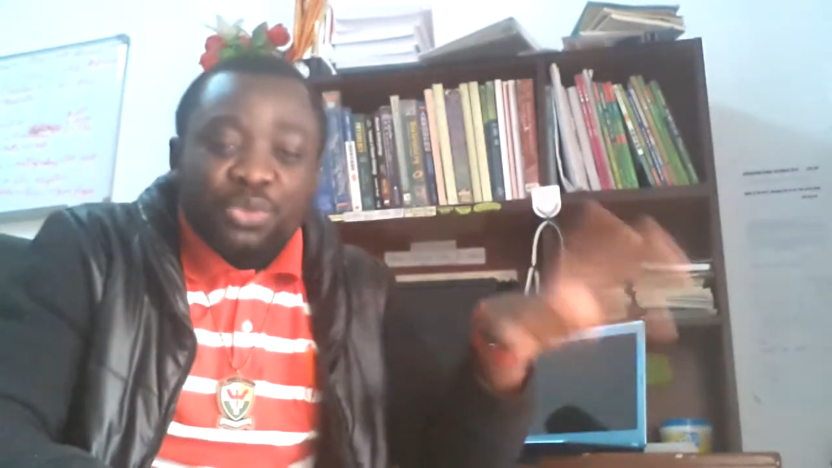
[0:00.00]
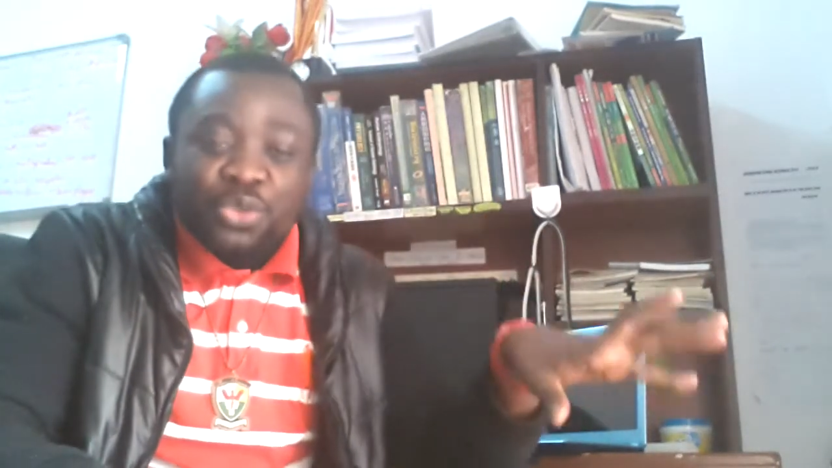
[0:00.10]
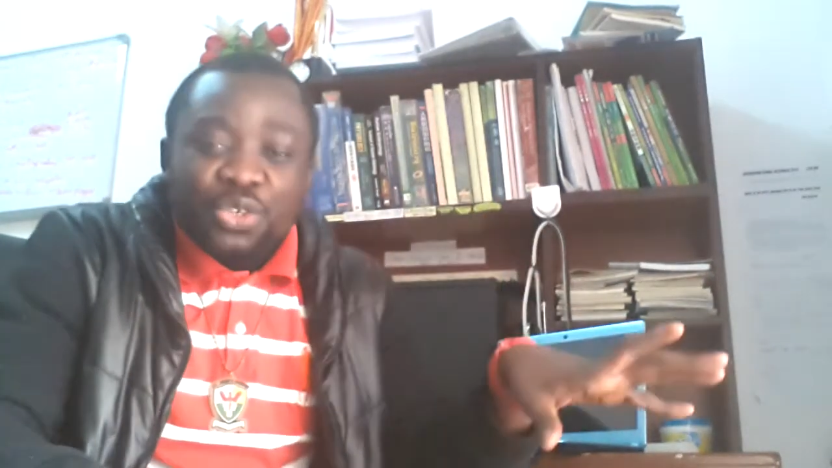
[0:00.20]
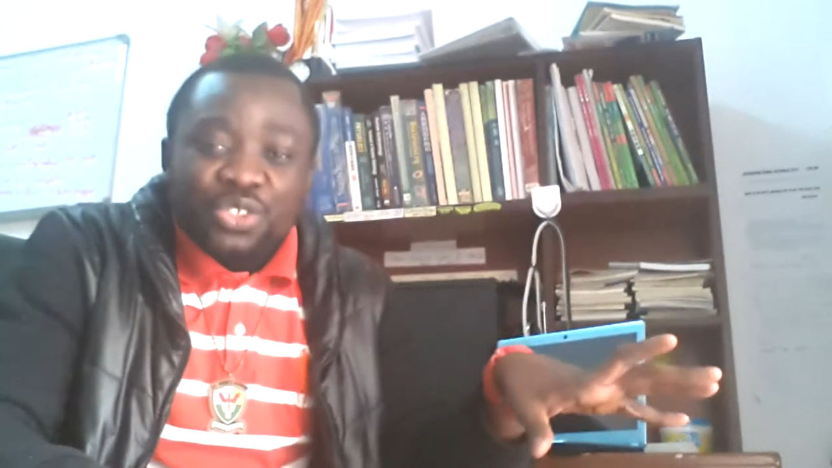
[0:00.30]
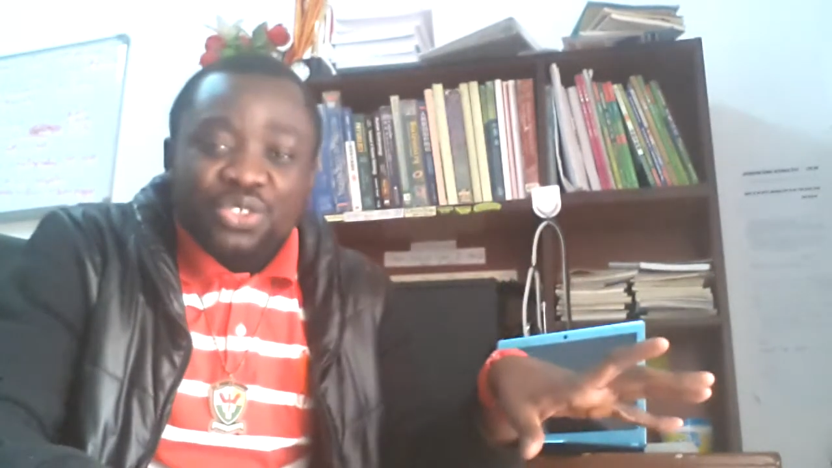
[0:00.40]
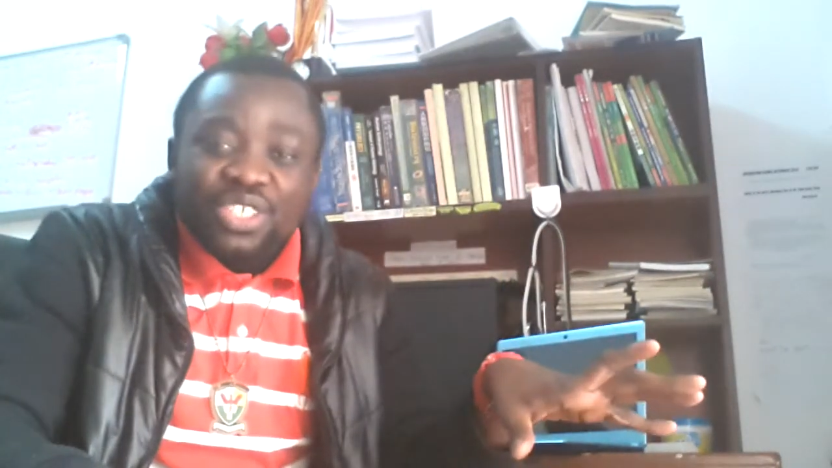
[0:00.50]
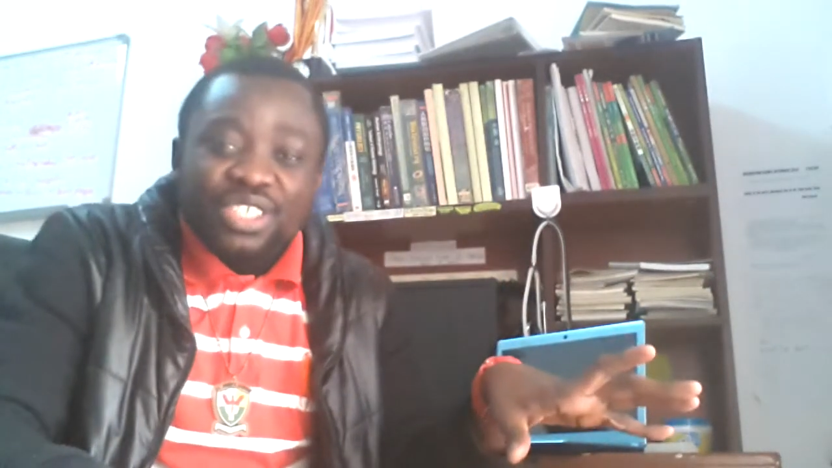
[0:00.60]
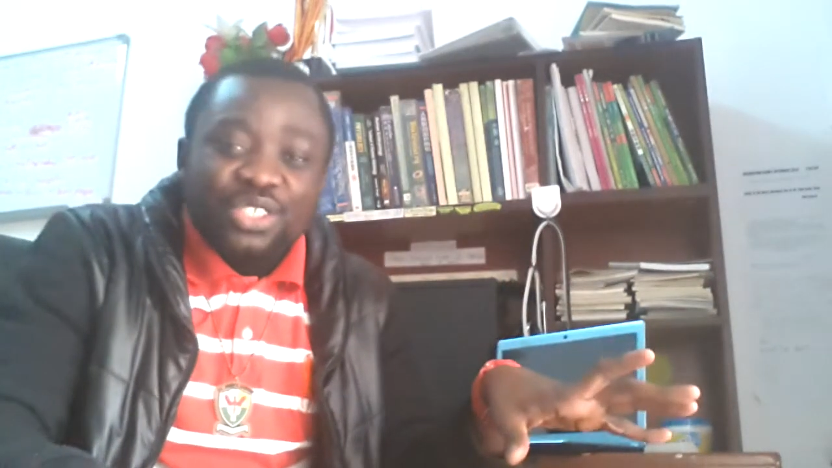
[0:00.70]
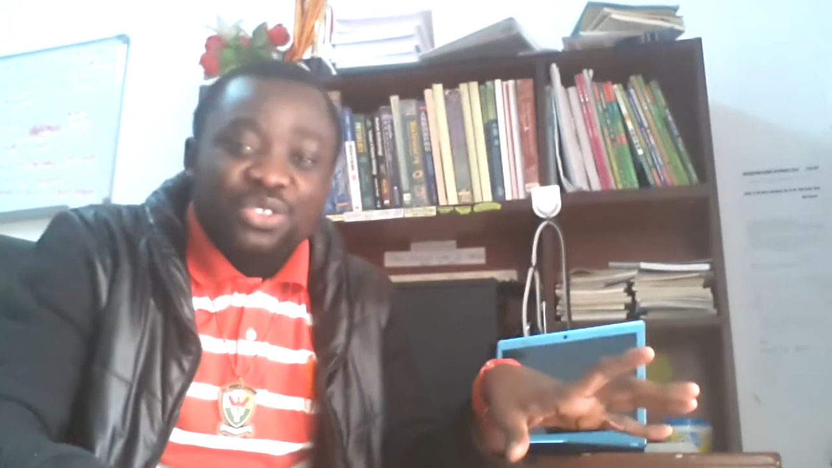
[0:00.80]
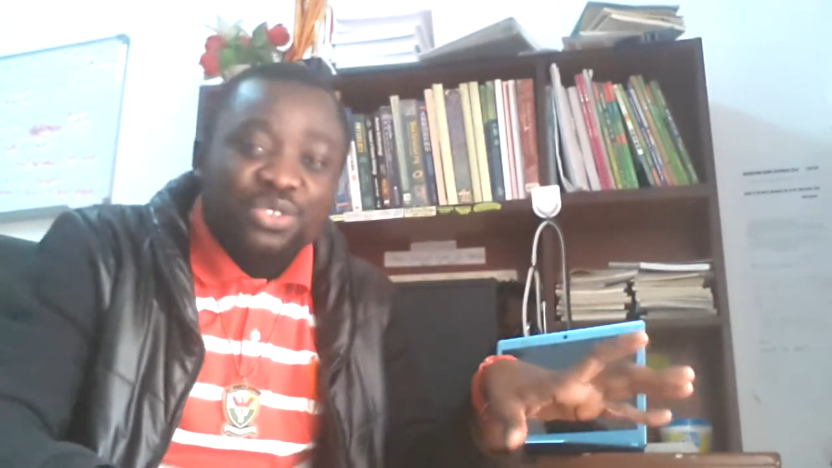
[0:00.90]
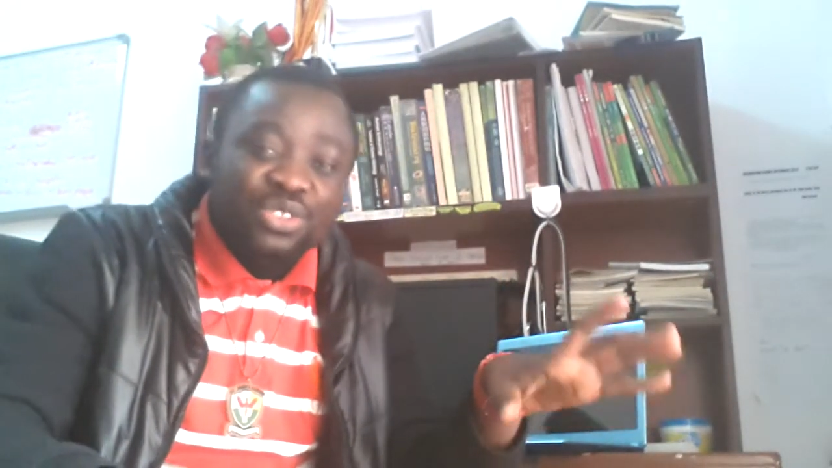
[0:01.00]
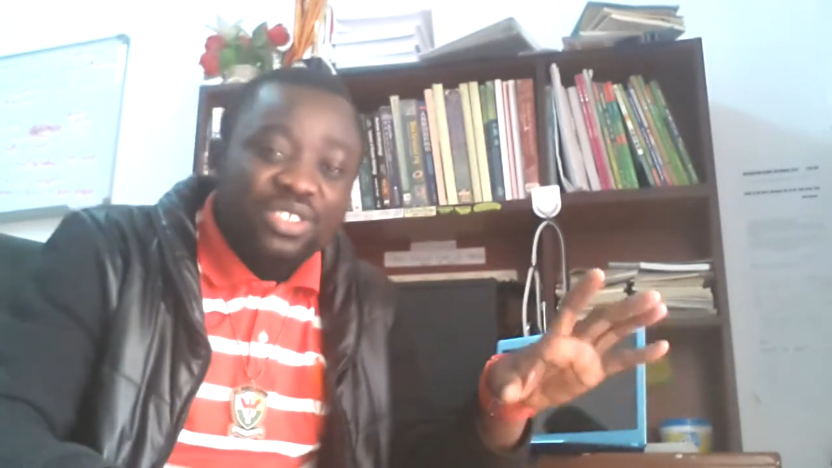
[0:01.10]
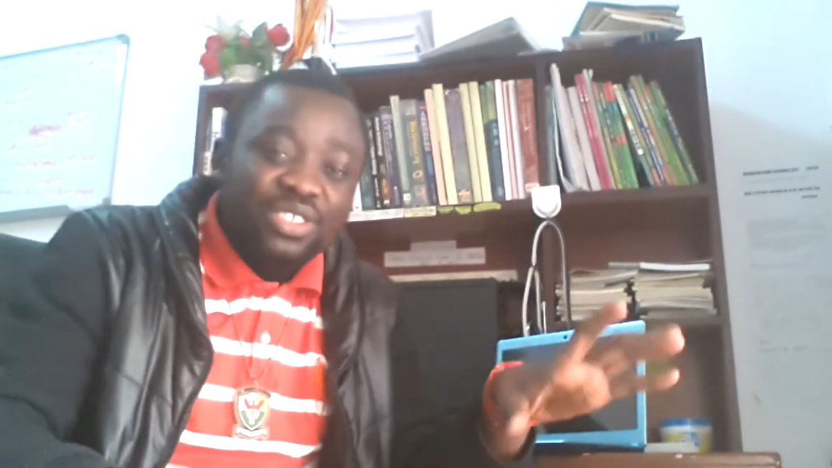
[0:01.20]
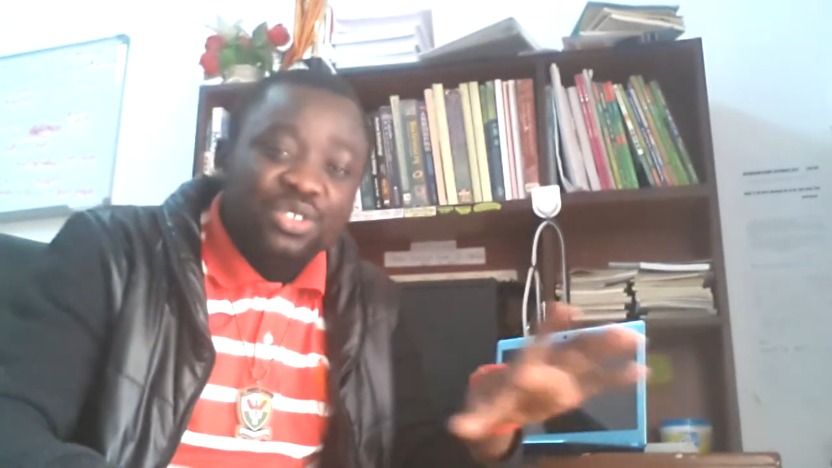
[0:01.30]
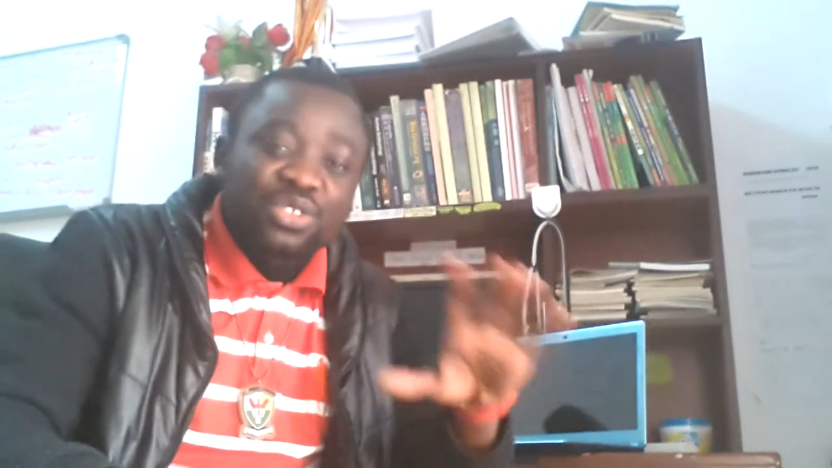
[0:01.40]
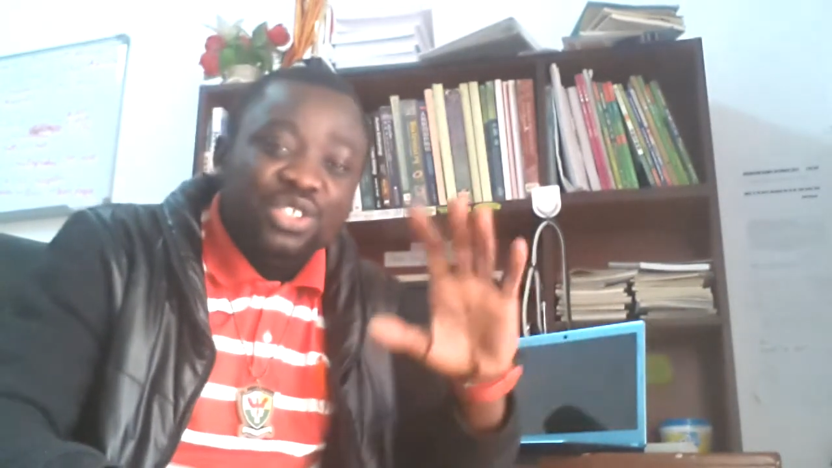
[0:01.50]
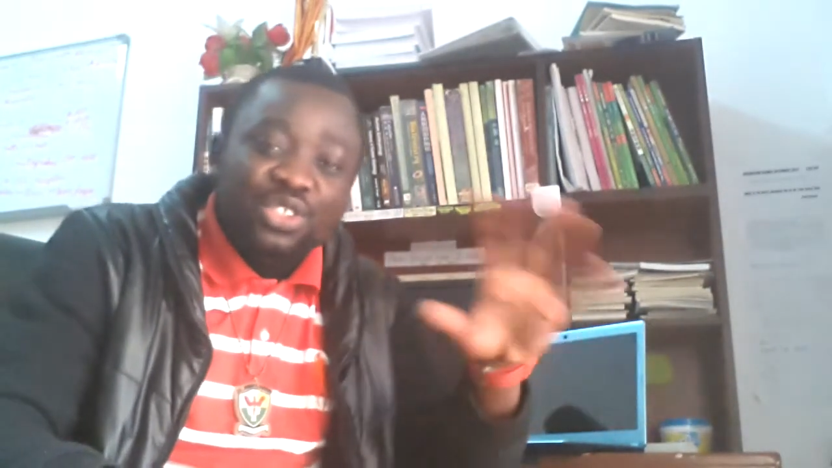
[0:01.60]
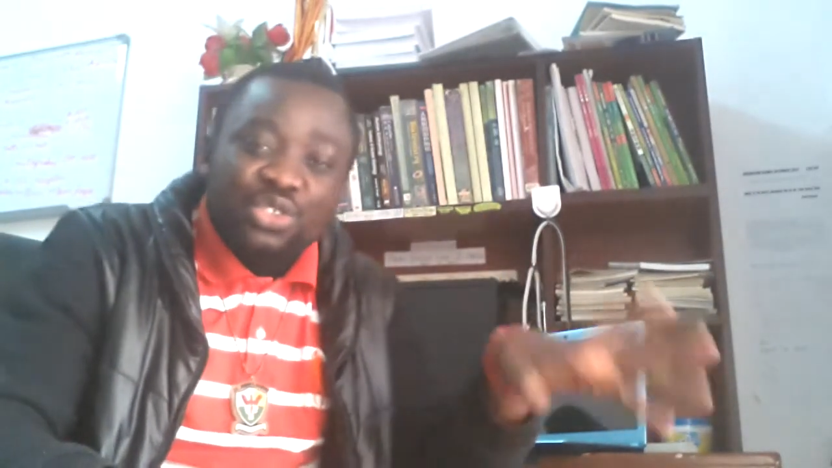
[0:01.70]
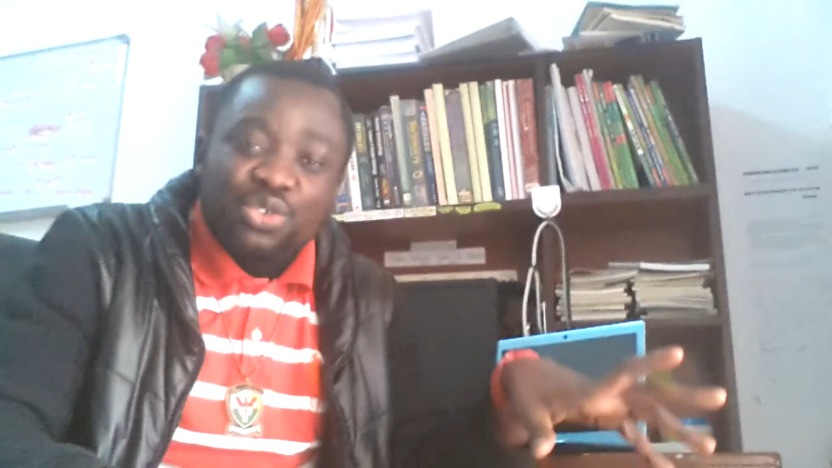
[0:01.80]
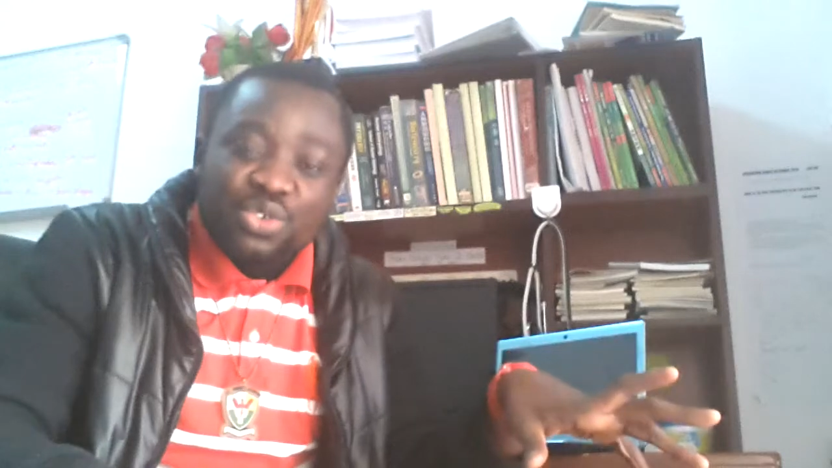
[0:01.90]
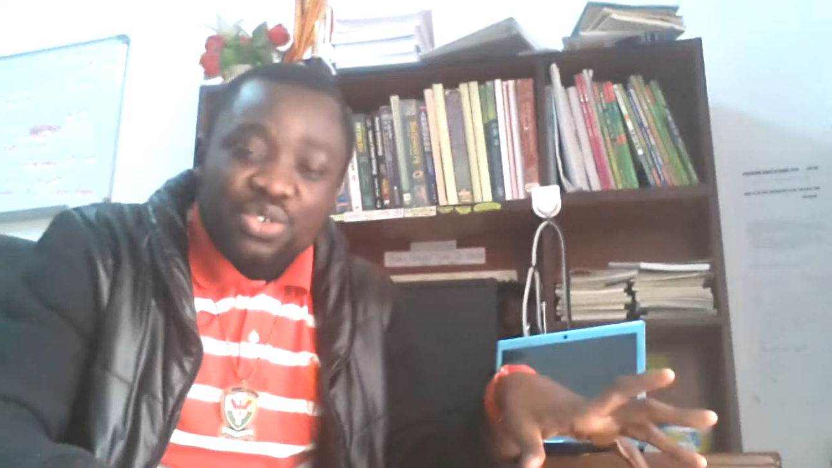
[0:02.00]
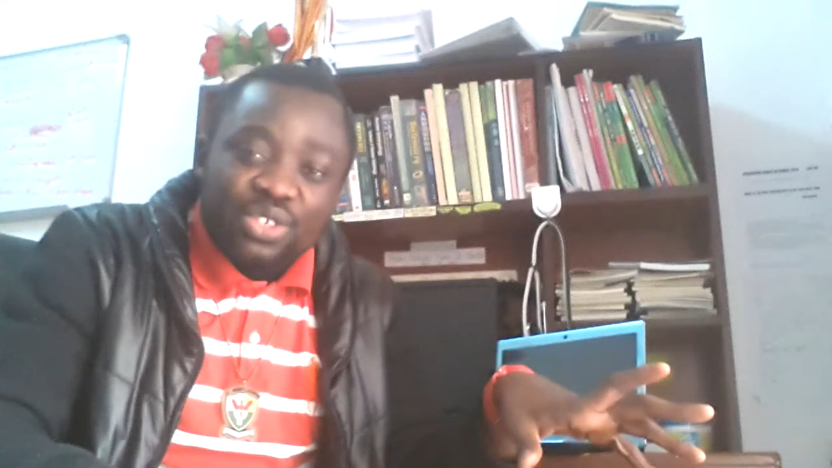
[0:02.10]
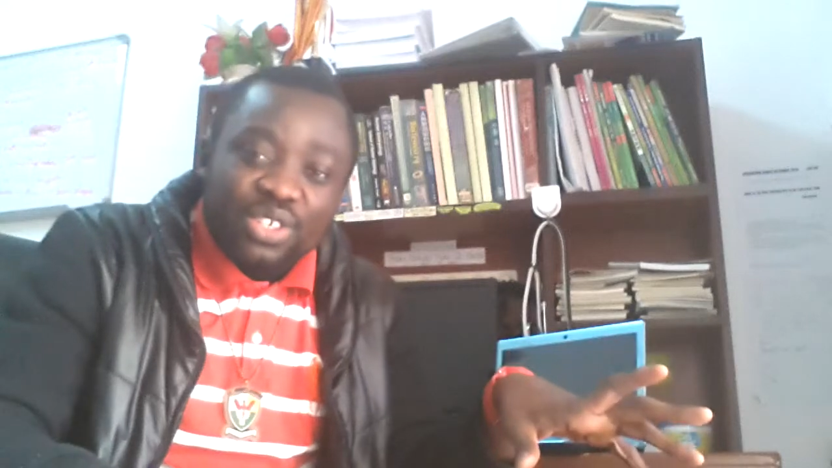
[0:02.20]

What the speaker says: told you that you couldn't do